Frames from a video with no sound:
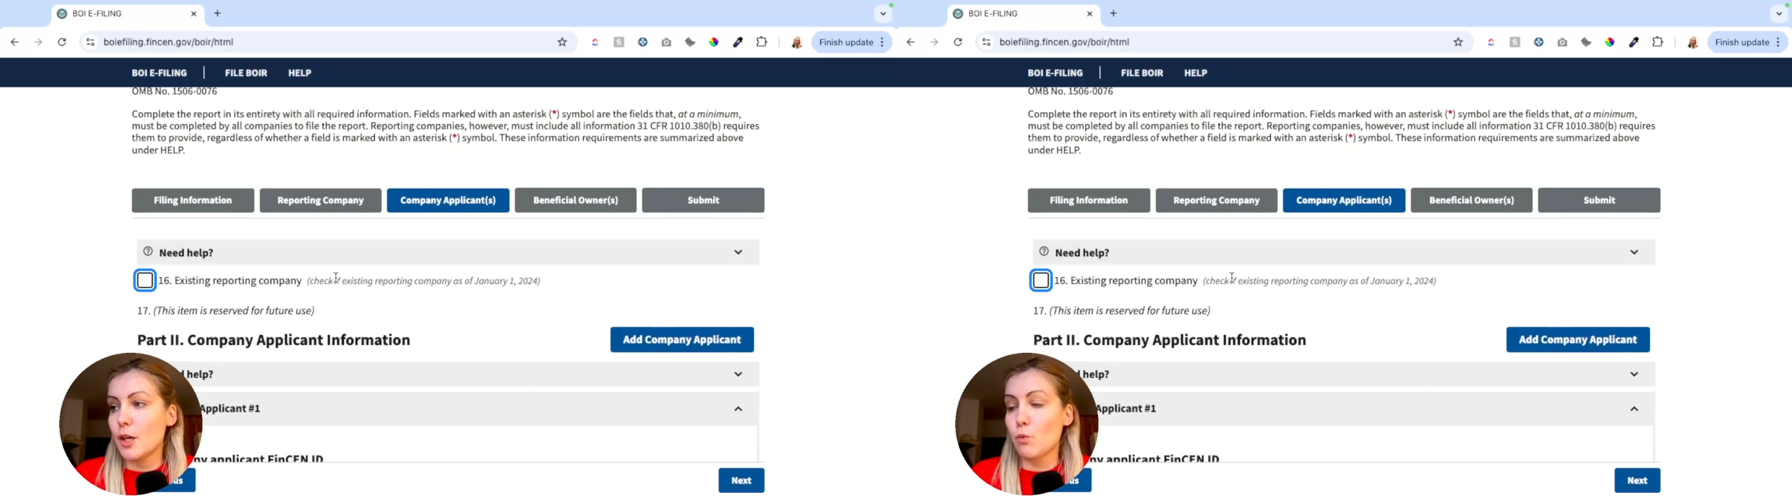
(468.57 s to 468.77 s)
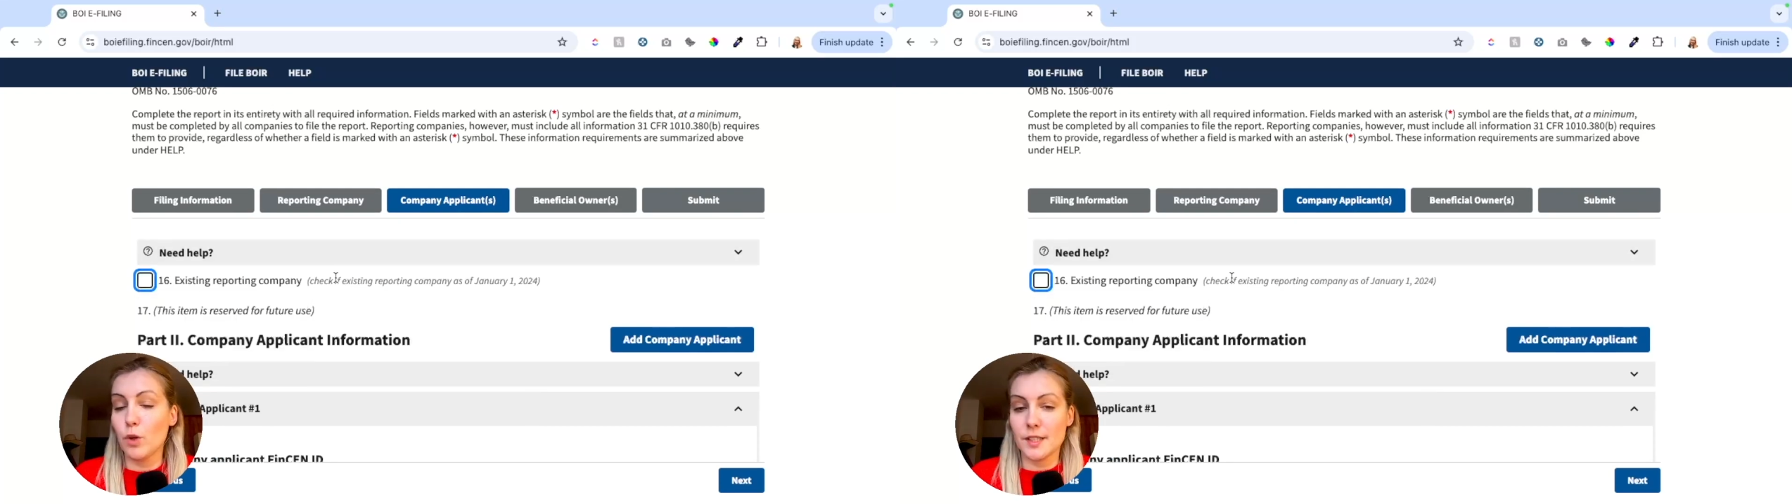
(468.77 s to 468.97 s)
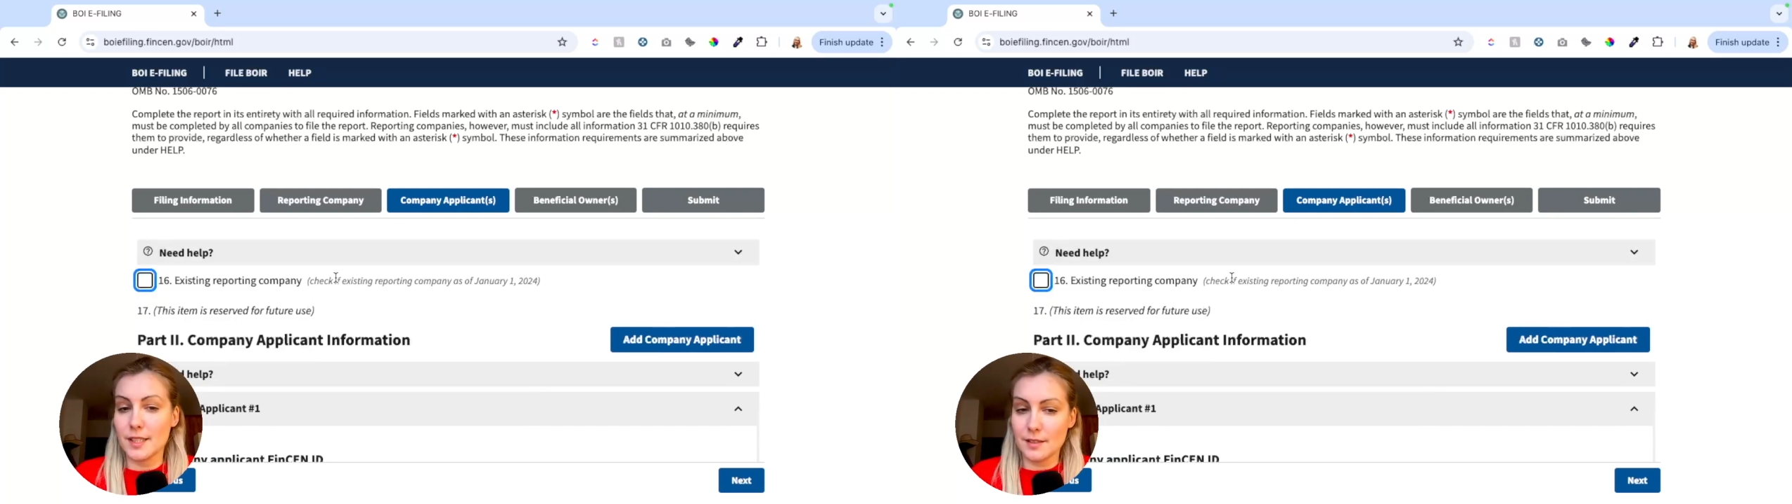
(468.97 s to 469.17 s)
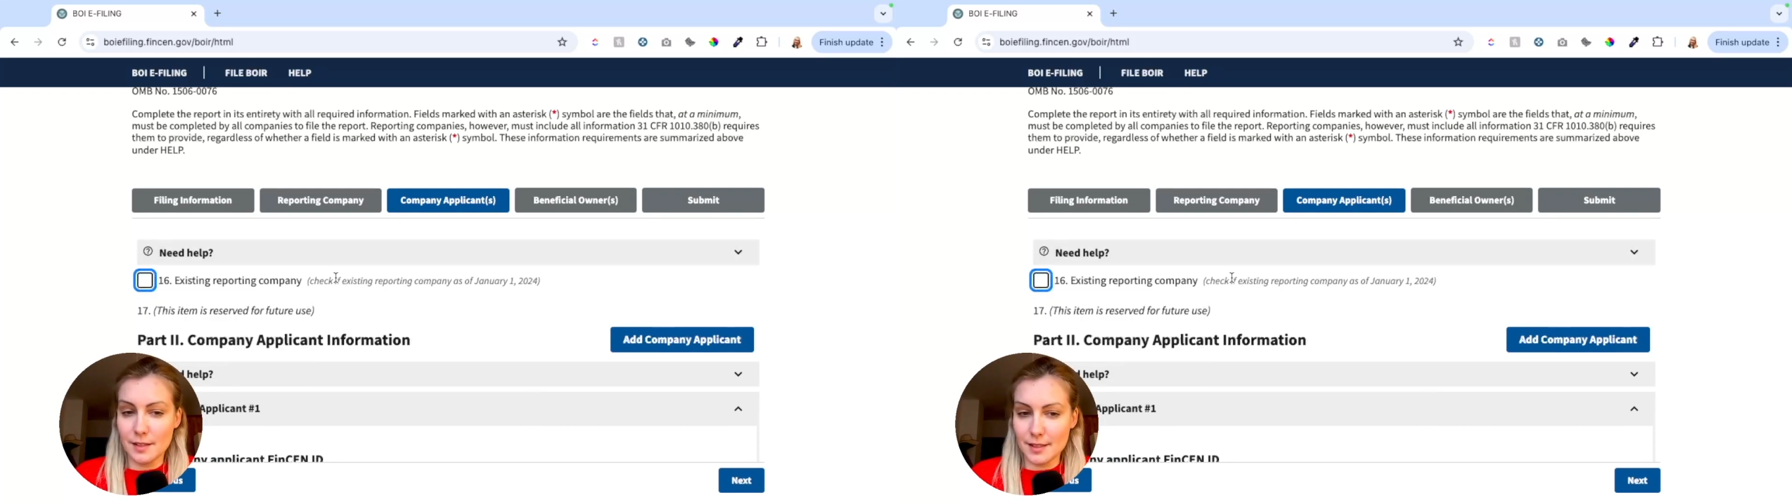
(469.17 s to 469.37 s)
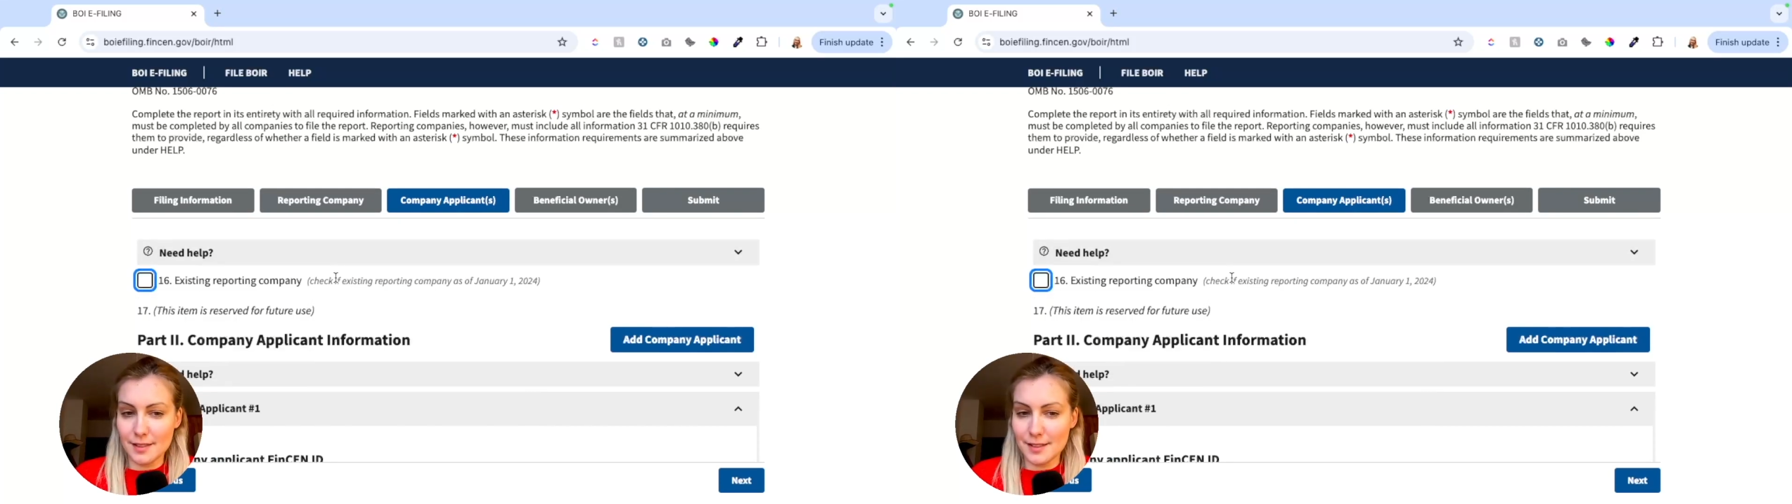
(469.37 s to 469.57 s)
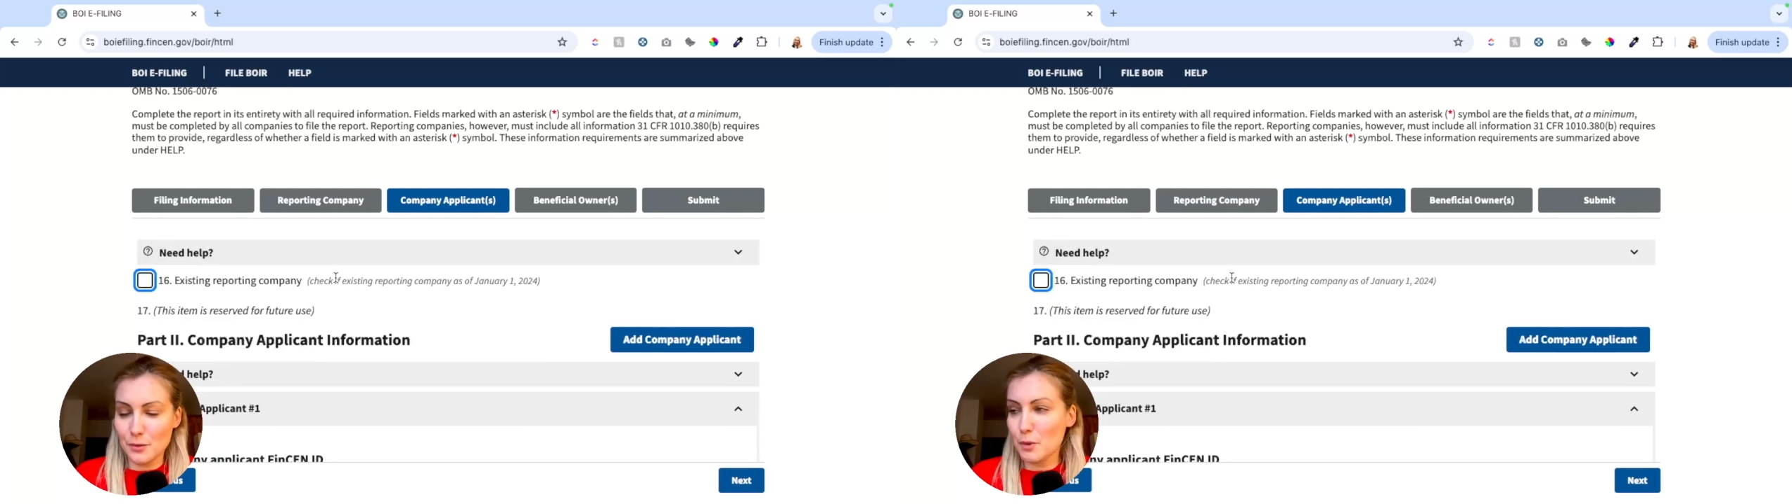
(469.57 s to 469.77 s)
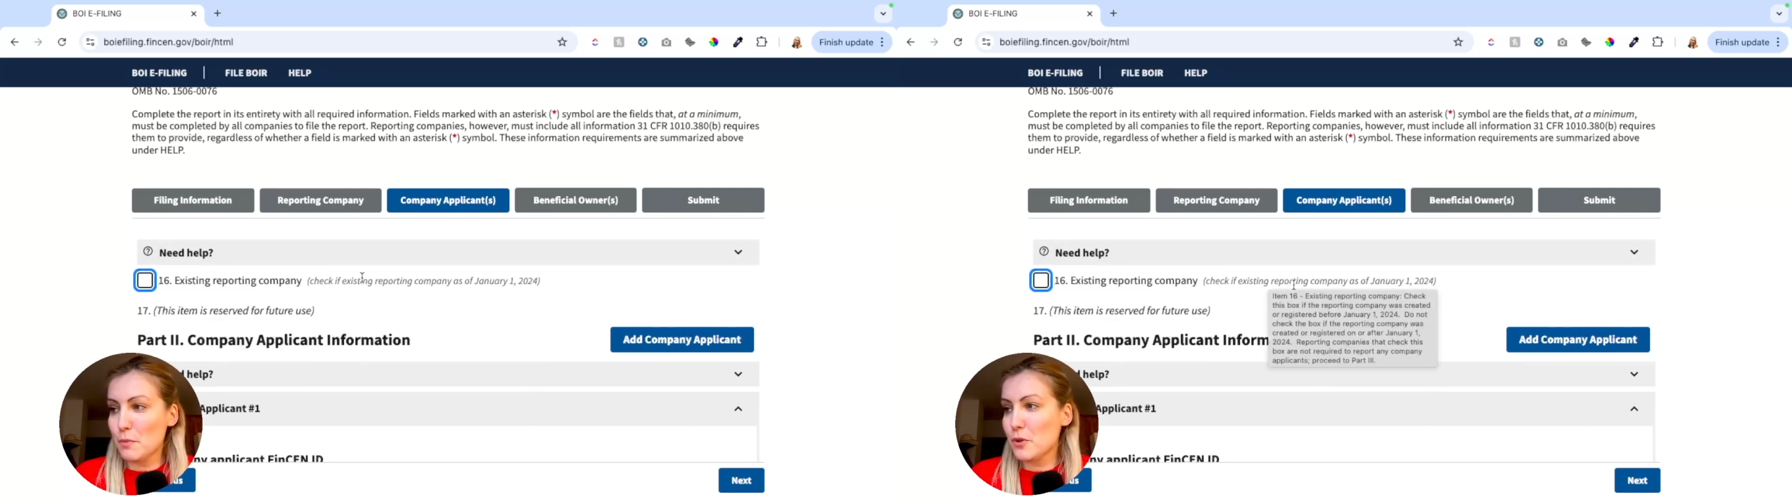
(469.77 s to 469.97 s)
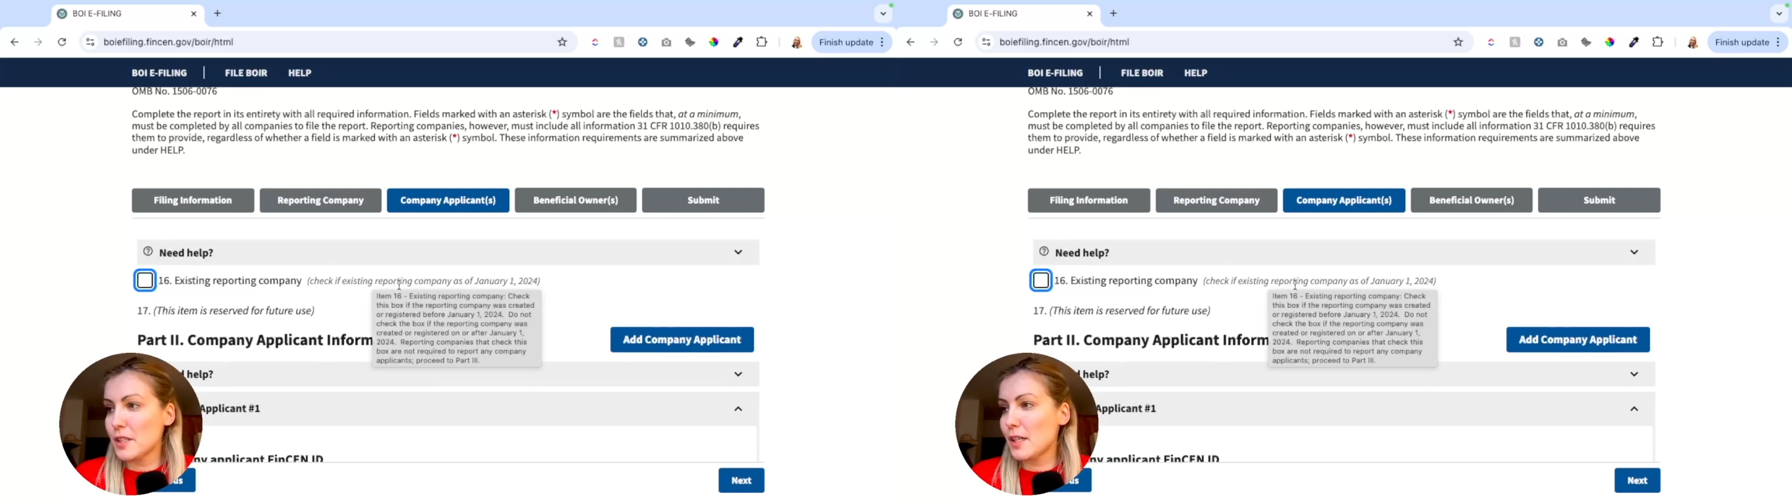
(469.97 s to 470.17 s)
What is an existing
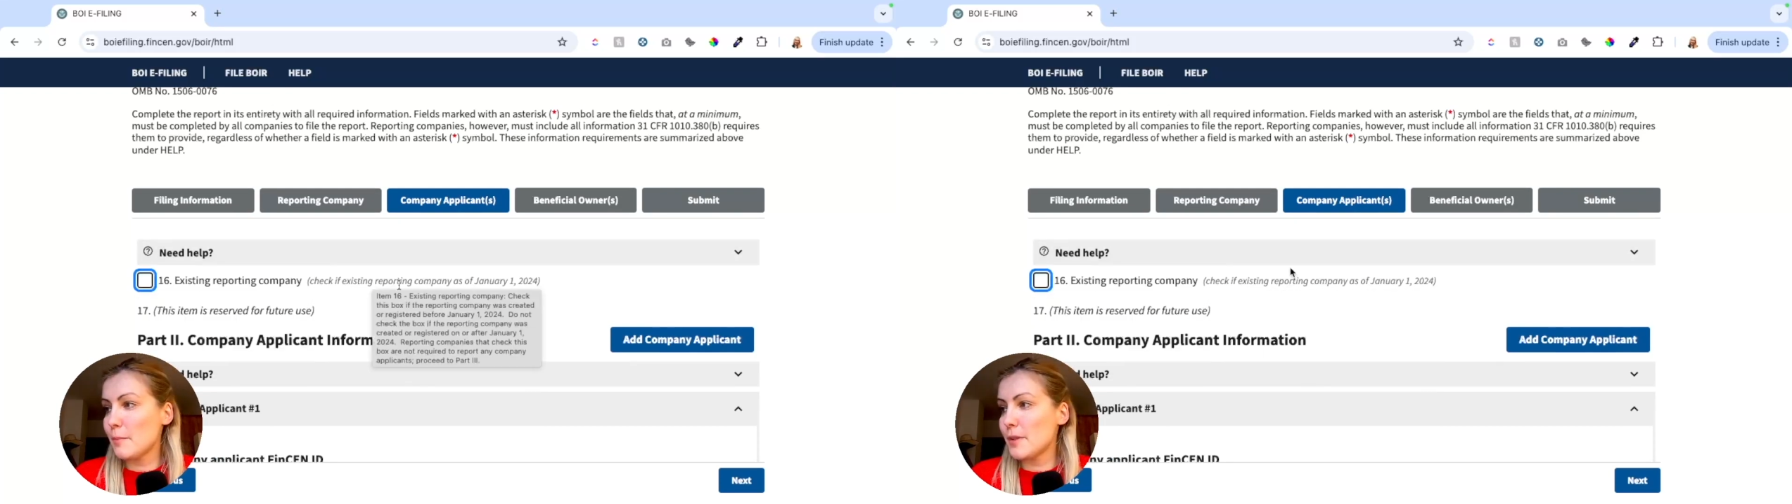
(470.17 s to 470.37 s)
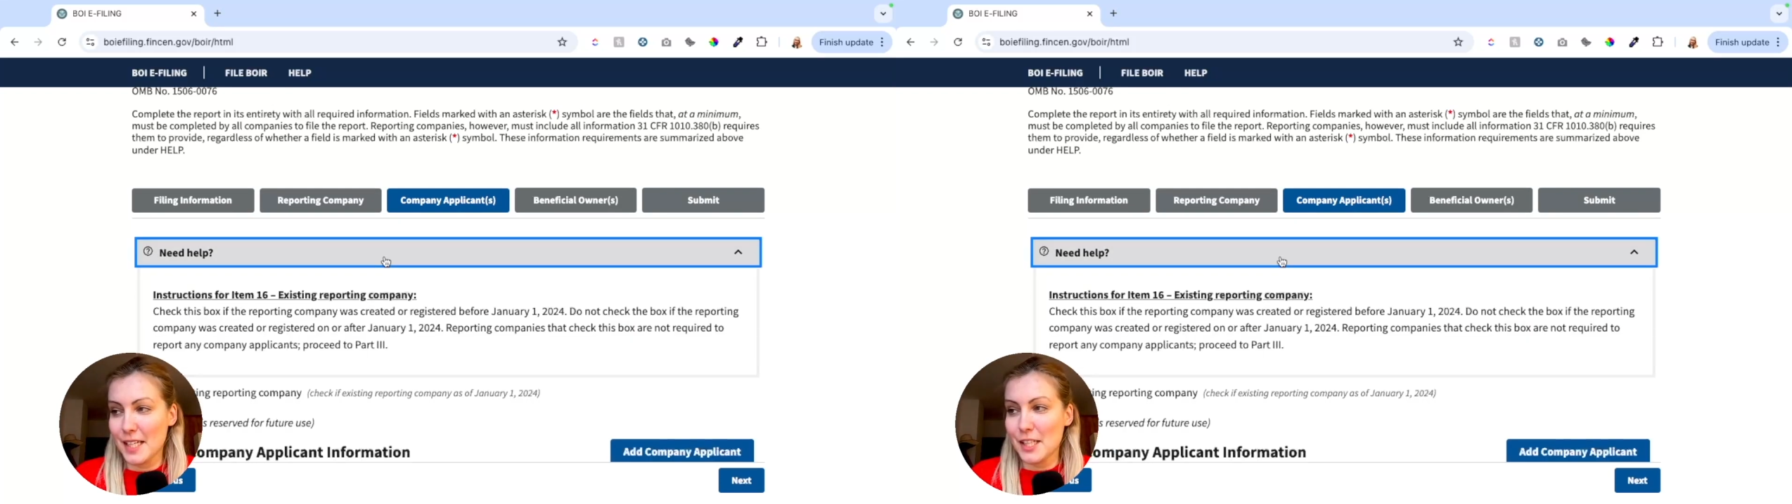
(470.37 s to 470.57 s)
reporting company?